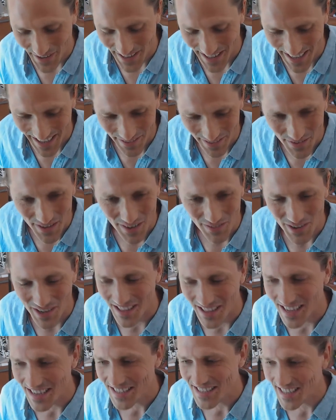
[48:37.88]
I feel like I've
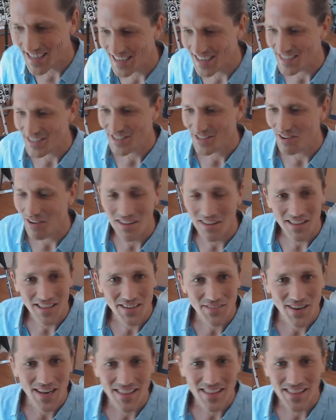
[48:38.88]
covered a lot today. So I'll
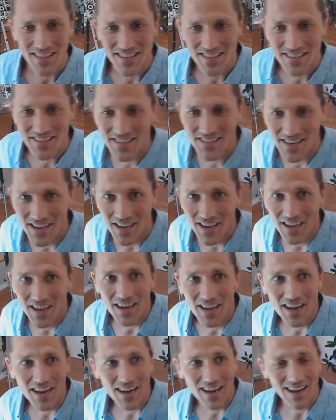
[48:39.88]
leave it at this.
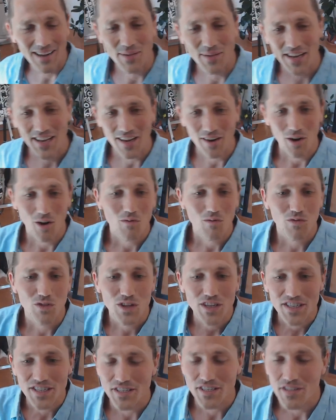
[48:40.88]
Uh, again,
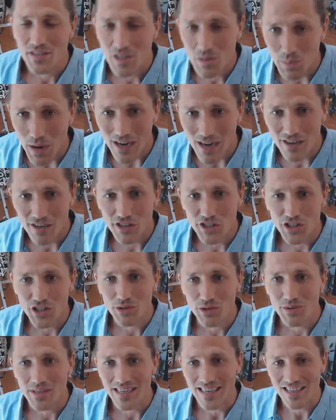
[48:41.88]
hopefully this inspires
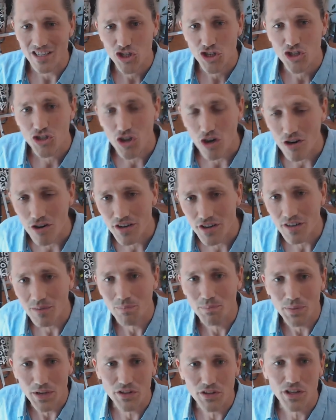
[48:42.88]
you to get
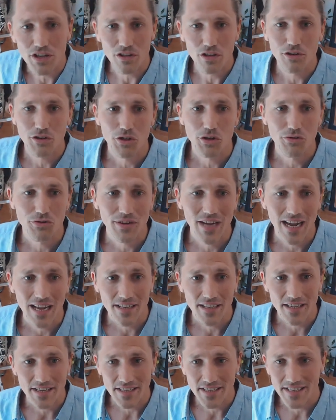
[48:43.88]
started building those new
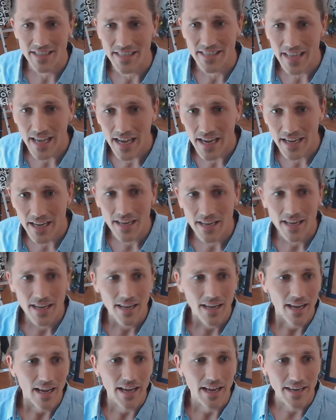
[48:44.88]
realities today
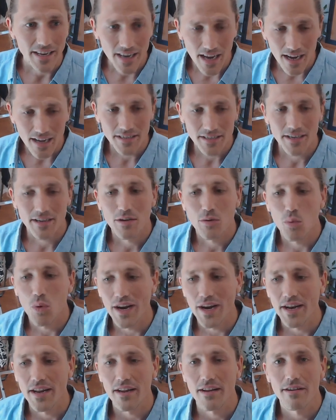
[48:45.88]
and not
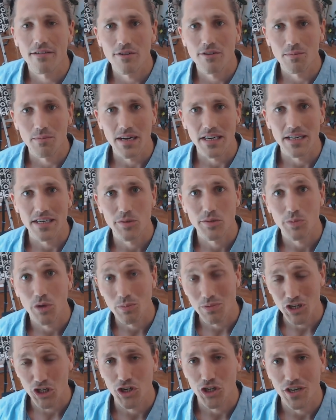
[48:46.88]
waiting for money's
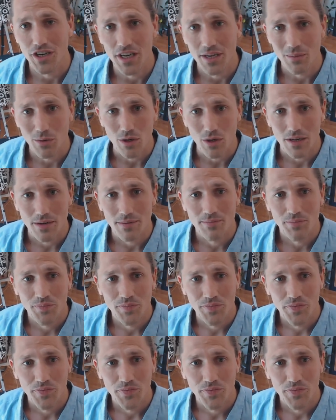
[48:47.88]
permission anymore.